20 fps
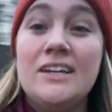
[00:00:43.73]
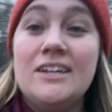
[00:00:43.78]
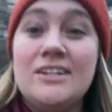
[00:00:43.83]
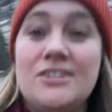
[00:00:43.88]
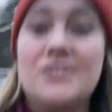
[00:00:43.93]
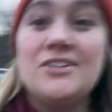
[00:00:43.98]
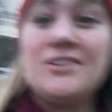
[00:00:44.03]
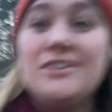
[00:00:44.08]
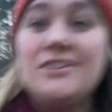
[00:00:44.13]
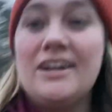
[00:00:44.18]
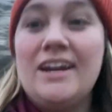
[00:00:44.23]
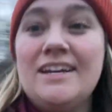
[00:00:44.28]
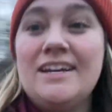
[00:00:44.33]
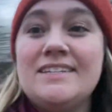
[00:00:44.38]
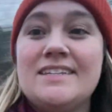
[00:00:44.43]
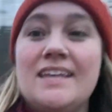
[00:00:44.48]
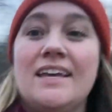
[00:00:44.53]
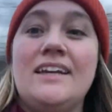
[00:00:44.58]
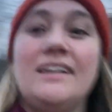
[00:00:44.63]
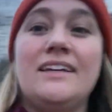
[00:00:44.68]
Show you
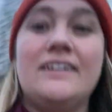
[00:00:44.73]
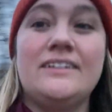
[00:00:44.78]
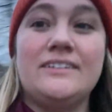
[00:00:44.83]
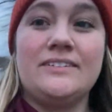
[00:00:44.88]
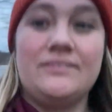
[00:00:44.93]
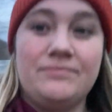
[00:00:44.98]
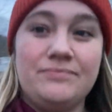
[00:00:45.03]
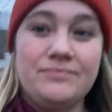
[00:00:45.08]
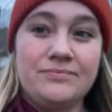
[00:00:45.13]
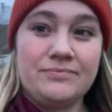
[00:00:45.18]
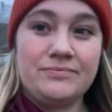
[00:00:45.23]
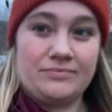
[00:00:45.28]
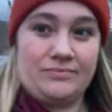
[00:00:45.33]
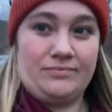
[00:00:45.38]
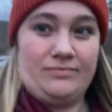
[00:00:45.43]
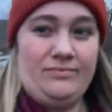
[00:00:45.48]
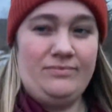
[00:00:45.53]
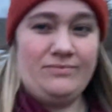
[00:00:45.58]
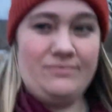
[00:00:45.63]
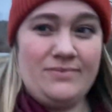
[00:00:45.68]
guys
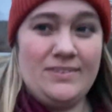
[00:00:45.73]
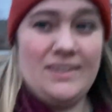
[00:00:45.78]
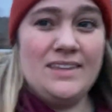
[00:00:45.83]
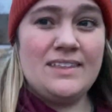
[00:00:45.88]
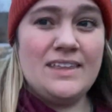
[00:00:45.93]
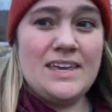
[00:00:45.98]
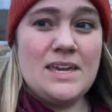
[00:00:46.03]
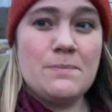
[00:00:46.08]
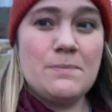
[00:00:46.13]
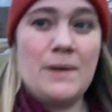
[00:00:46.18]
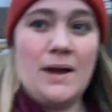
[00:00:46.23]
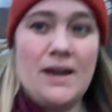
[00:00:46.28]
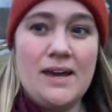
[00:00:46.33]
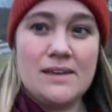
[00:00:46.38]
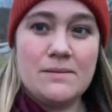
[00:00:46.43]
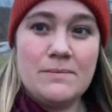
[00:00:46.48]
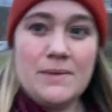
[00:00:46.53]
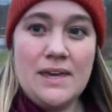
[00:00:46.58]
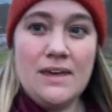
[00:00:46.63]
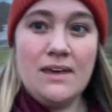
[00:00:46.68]
lake
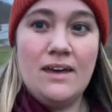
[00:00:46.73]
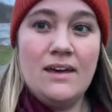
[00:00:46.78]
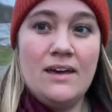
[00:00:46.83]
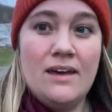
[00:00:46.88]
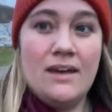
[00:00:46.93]
behind me.